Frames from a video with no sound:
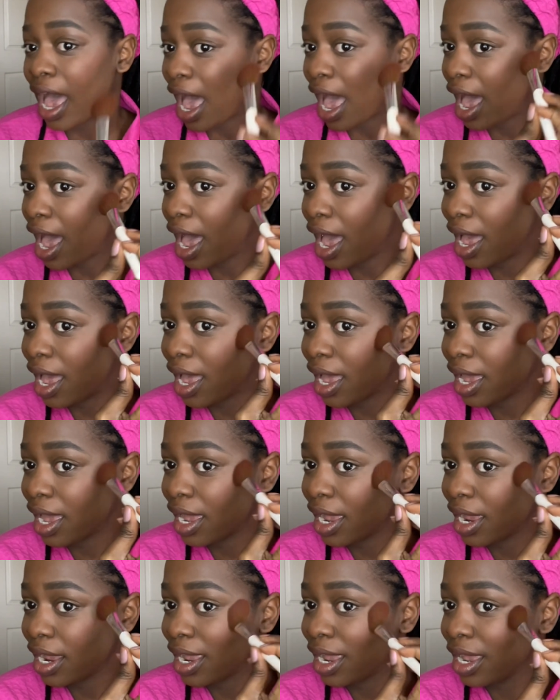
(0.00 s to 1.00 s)

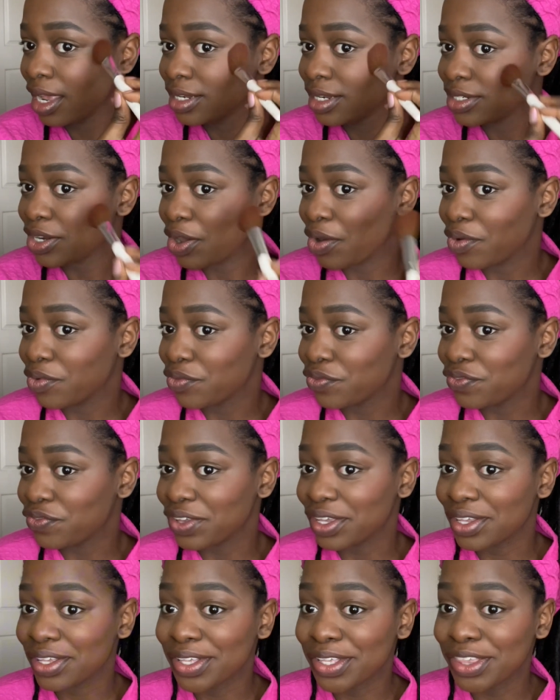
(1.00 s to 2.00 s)
I don't
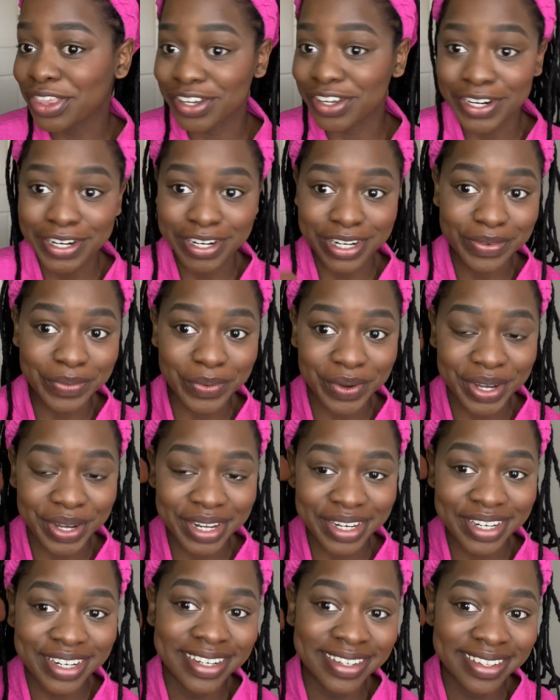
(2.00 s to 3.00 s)
feel 31.